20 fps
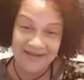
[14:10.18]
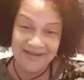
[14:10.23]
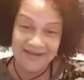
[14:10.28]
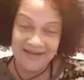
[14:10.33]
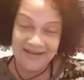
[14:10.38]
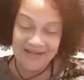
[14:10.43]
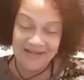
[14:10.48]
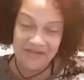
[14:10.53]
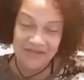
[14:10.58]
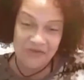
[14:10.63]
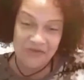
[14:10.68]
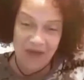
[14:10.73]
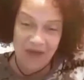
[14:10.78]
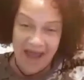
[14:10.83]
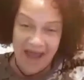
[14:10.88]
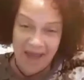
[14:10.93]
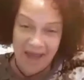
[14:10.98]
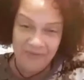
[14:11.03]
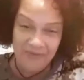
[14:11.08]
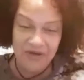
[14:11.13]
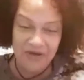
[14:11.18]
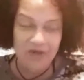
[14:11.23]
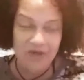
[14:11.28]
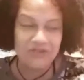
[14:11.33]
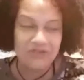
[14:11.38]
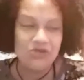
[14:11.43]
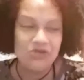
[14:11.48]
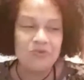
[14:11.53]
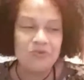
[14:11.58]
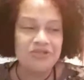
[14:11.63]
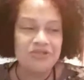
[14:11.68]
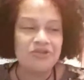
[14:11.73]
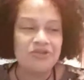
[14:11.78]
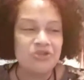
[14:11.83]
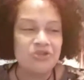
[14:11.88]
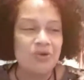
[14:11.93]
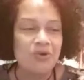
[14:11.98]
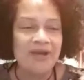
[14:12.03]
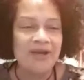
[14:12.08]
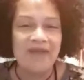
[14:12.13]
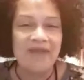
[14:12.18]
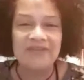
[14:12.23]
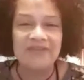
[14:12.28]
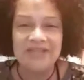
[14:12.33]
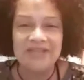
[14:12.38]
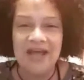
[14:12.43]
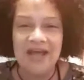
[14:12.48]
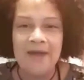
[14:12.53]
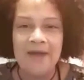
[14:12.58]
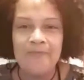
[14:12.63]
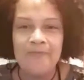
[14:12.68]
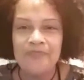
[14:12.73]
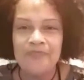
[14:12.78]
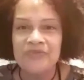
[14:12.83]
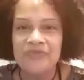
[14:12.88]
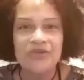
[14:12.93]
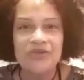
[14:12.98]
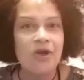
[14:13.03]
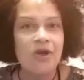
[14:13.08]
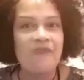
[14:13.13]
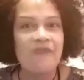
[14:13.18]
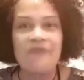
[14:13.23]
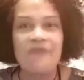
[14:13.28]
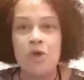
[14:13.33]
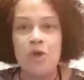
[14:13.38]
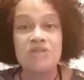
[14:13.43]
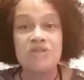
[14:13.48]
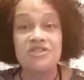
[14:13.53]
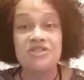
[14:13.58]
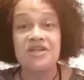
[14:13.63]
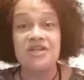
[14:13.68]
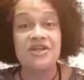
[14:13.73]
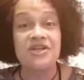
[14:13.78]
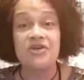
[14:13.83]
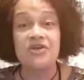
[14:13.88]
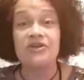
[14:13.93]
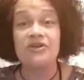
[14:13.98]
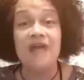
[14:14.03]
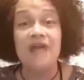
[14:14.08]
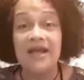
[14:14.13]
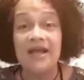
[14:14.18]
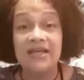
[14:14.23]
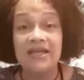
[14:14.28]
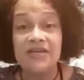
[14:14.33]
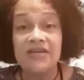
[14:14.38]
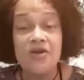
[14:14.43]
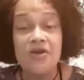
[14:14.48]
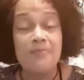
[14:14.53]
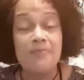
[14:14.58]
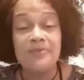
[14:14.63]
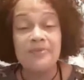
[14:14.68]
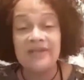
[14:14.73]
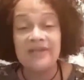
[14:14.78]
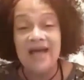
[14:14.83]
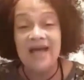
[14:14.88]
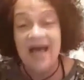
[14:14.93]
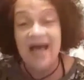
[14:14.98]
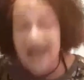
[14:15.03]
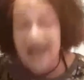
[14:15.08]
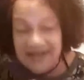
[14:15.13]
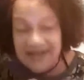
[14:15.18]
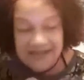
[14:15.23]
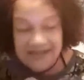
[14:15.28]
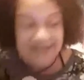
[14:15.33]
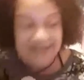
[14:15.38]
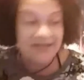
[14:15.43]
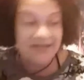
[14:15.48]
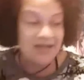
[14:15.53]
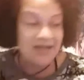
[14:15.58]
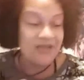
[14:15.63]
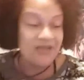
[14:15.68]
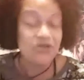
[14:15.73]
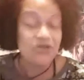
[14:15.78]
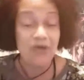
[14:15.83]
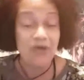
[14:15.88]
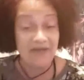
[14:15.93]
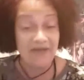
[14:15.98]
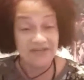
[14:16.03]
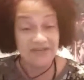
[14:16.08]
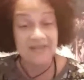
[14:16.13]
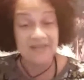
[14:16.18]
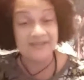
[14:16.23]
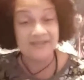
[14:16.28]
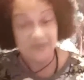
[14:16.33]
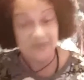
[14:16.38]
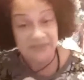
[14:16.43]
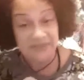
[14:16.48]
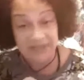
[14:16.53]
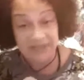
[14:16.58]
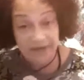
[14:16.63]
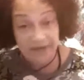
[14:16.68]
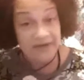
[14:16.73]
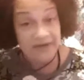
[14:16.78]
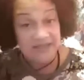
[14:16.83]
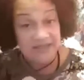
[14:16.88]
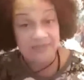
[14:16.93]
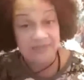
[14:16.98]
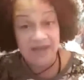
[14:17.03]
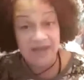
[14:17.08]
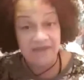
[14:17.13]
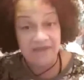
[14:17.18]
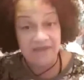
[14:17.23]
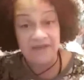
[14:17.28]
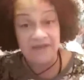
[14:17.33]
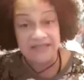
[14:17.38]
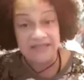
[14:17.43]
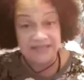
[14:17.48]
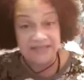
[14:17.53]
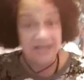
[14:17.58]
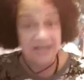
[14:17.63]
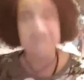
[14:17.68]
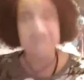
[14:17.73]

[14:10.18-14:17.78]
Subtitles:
If you're happy to go do what you're doing every day, you're fortunate, you're lucky, you're blessed. You have done some serious manifestation